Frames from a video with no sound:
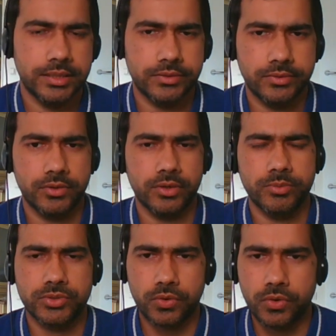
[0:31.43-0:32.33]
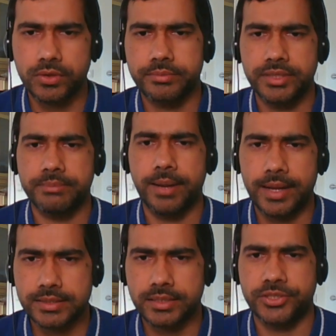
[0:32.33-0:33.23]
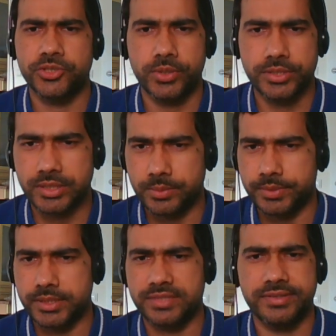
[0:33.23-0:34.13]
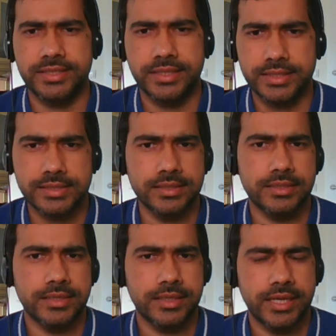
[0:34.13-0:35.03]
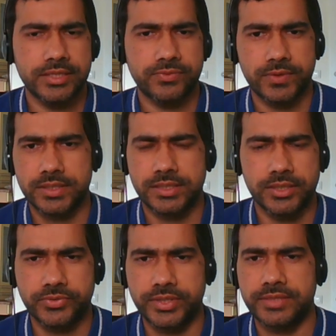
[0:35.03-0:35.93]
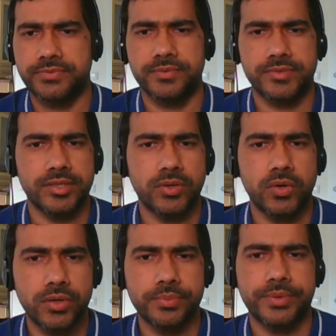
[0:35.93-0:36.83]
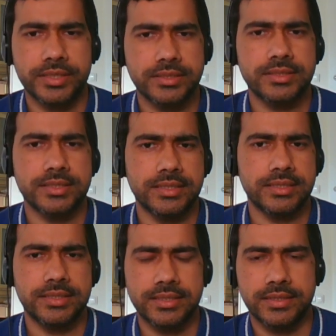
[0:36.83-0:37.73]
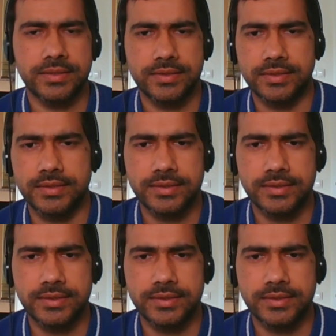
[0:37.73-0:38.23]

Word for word: You know, almost all big banks and insurance companies, fintechs and hedge funds and trading firms, they're all present in